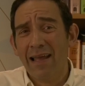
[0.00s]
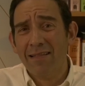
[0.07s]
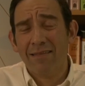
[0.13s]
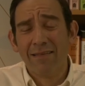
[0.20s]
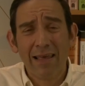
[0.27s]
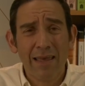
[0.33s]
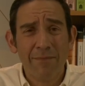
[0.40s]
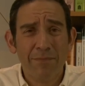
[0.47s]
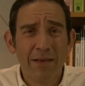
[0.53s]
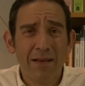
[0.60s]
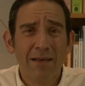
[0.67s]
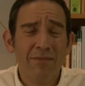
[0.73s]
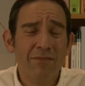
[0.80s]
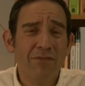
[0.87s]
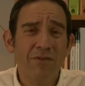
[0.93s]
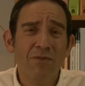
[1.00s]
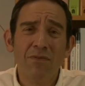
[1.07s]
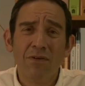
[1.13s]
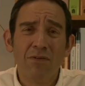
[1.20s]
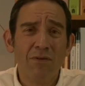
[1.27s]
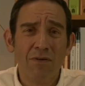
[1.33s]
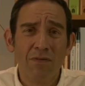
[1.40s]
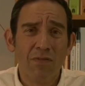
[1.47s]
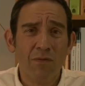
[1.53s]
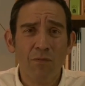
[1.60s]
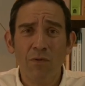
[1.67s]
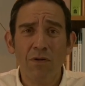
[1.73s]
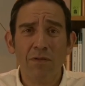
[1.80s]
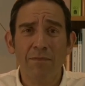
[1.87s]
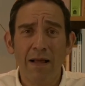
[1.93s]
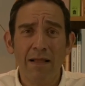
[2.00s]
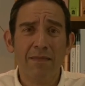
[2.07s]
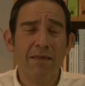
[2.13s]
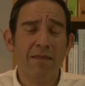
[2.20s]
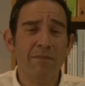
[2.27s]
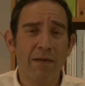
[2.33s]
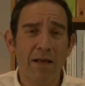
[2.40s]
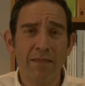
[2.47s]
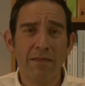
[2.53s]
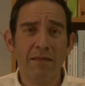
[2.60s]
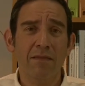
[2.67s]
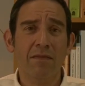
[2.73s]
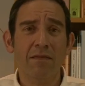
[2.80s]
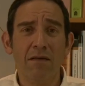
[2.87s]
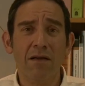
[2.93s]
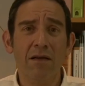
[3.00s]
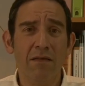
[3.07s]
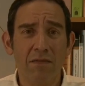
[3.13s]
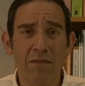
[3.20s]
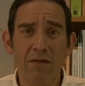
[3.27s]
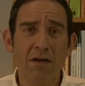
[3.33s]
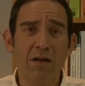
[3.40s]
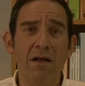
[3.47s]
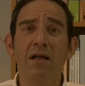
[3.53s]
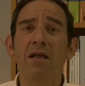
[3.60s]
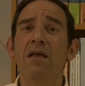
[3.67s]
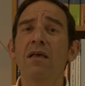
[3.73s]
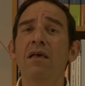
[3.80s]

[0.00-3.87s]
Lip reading: landscape, because Jews across the world, matzah is matzah and sukkah is sukkah,